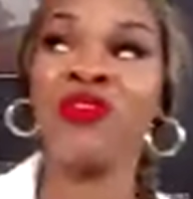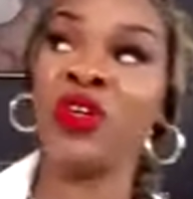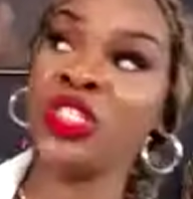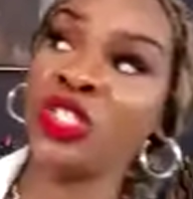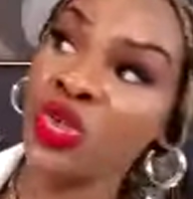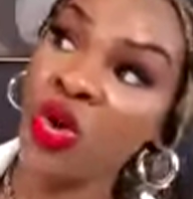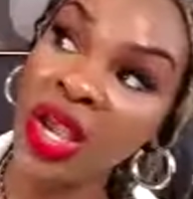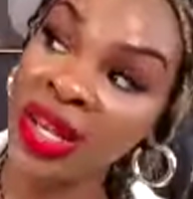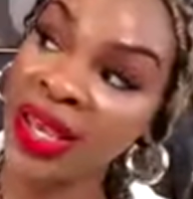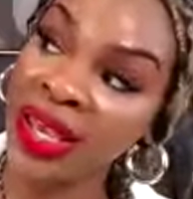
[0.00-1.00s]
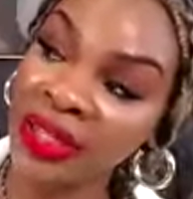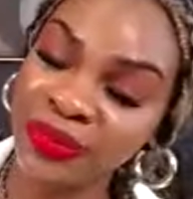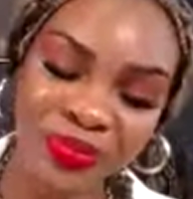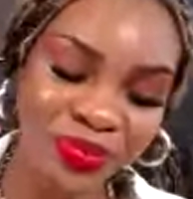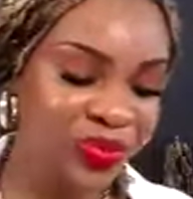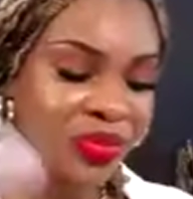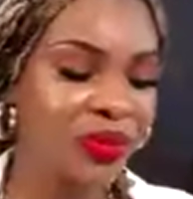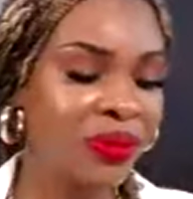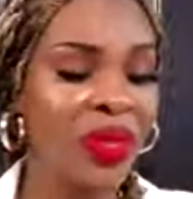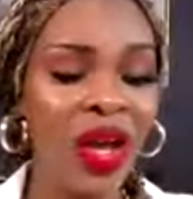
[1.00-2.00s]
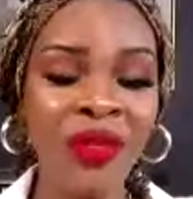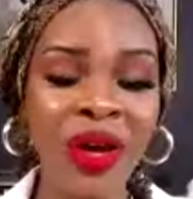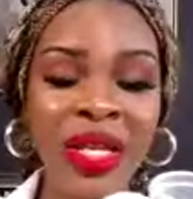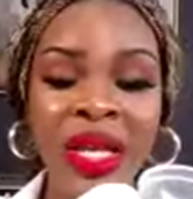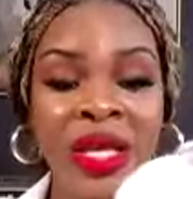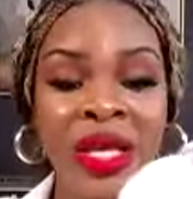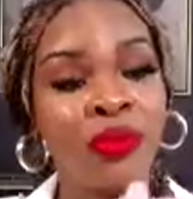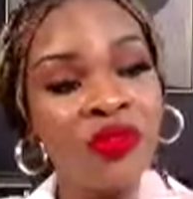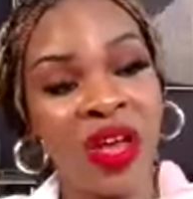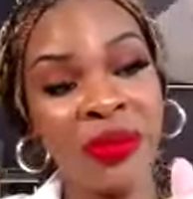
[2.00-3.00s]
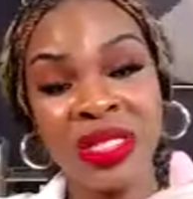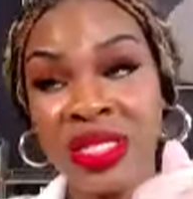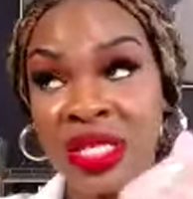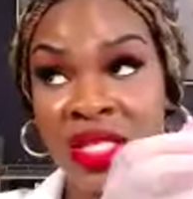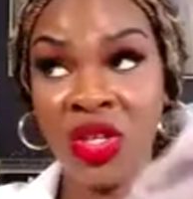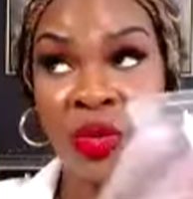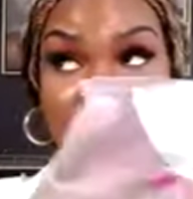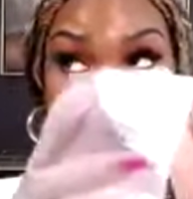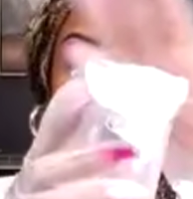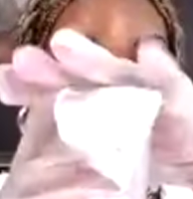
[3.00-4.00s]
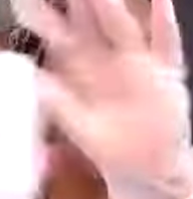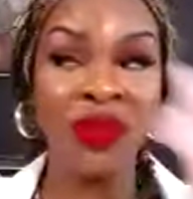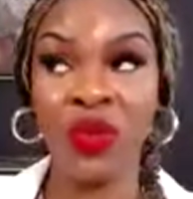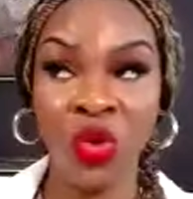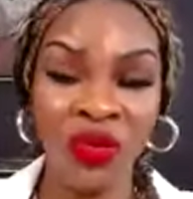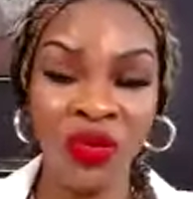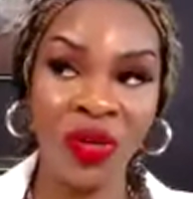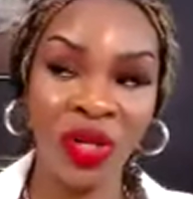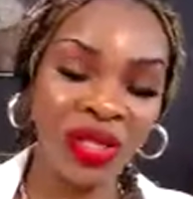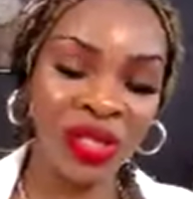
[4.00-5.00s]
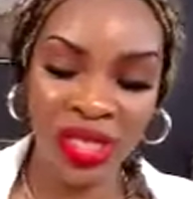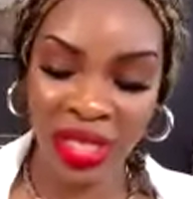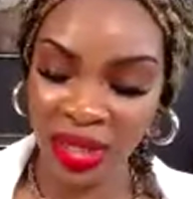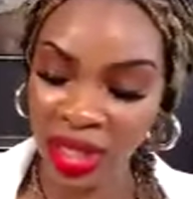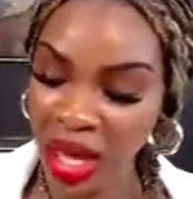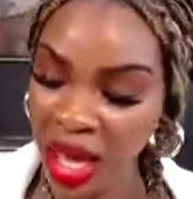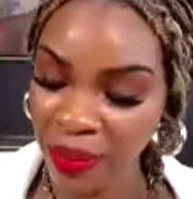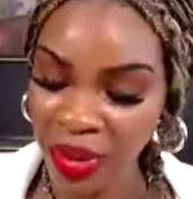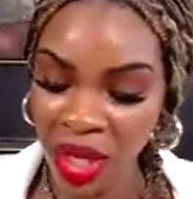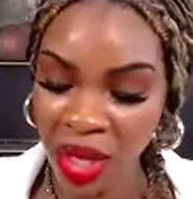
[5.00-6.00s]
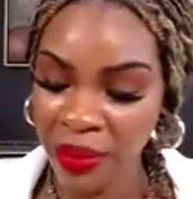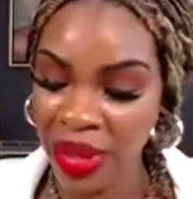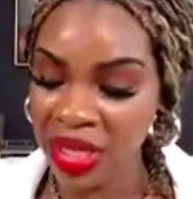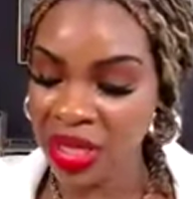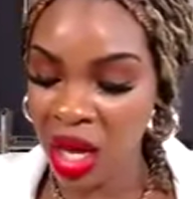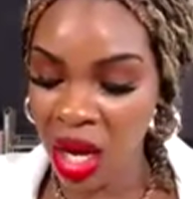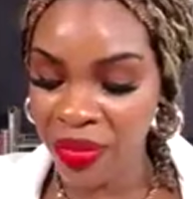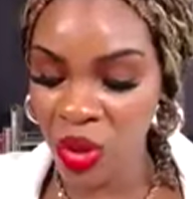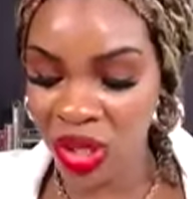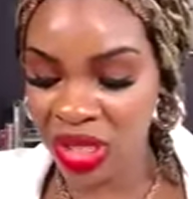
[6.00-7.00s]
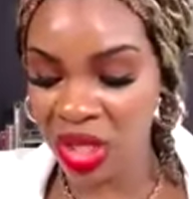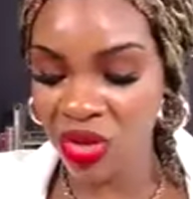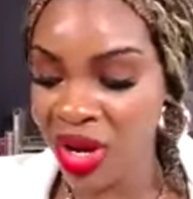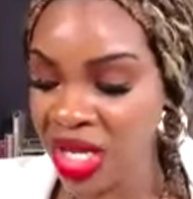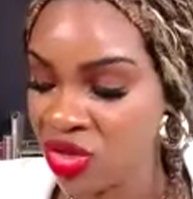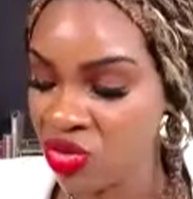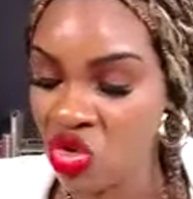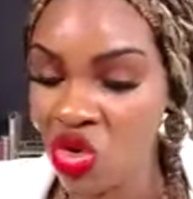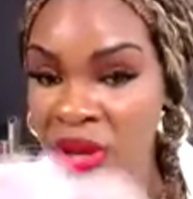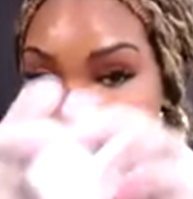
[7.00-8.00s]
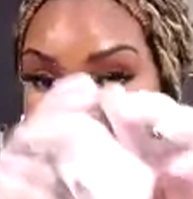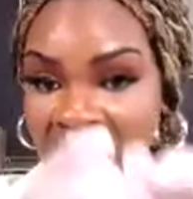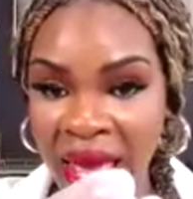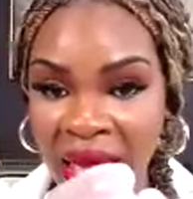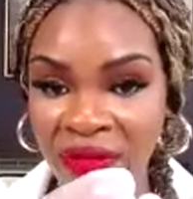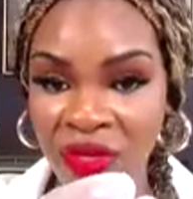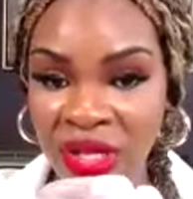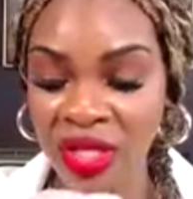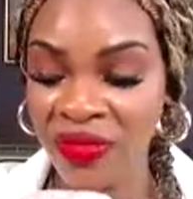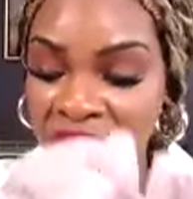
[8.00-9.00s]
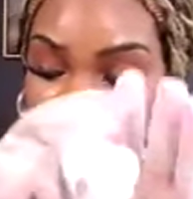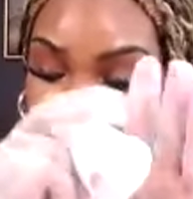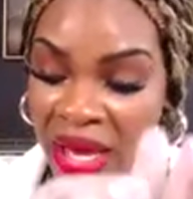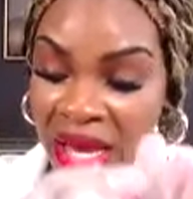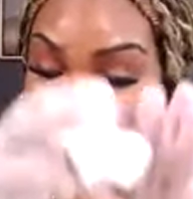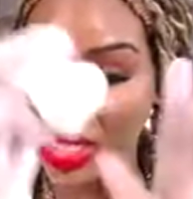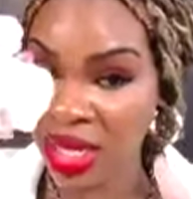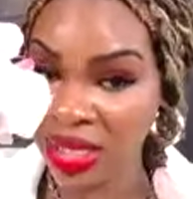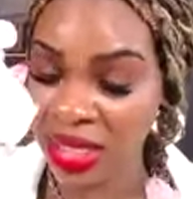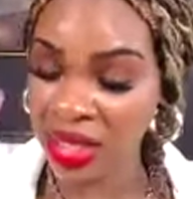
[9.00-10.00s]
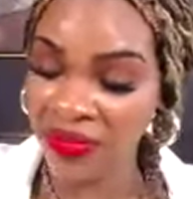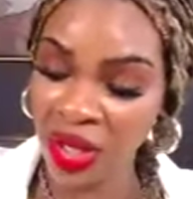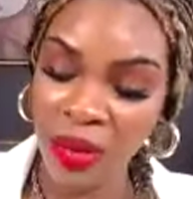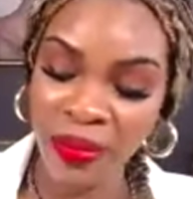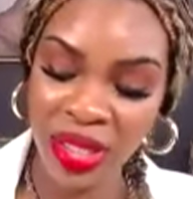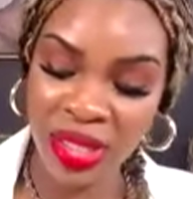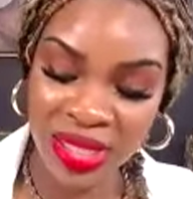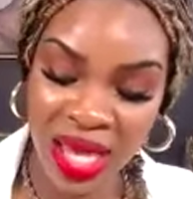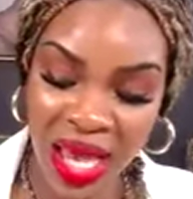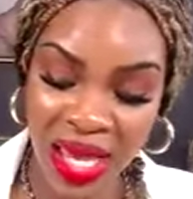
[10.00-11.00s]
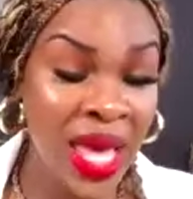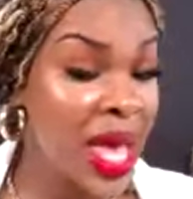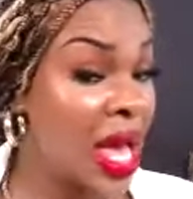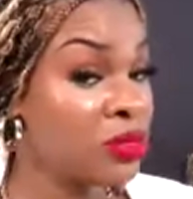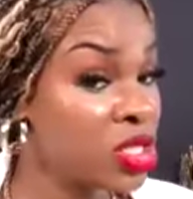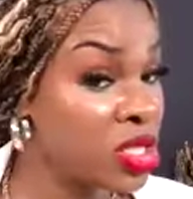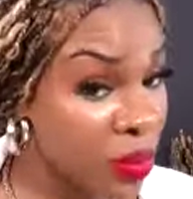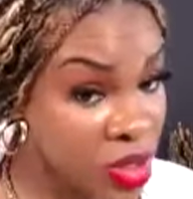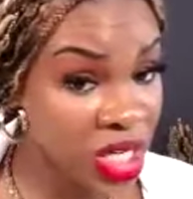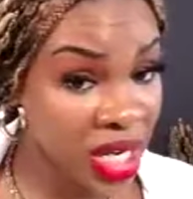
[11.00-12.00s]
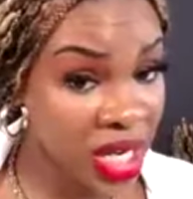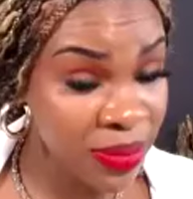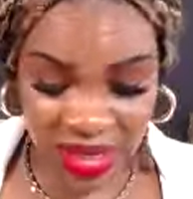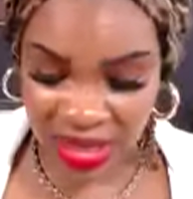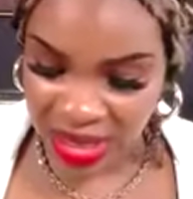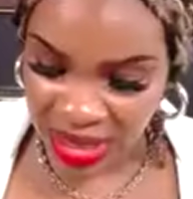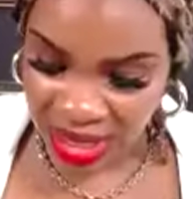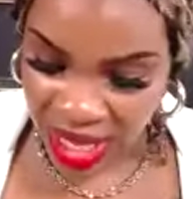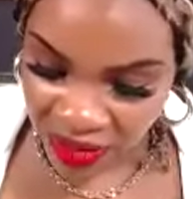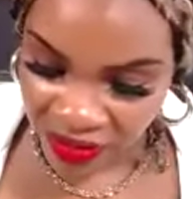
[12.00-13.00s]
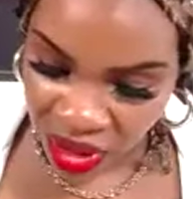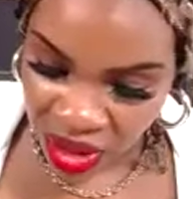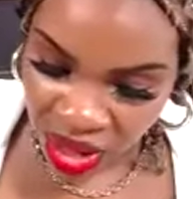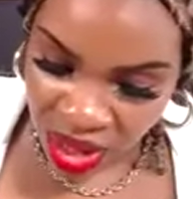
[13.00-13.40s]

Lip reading: Do not flush the toilet. All right. Provide me 60 or more. You don't have to overfill it. Take the cup. Mr. Aubrey went in the restroom. I have the rest of the supplies, the contents of the cup on the side. I'm just double checking my CCF,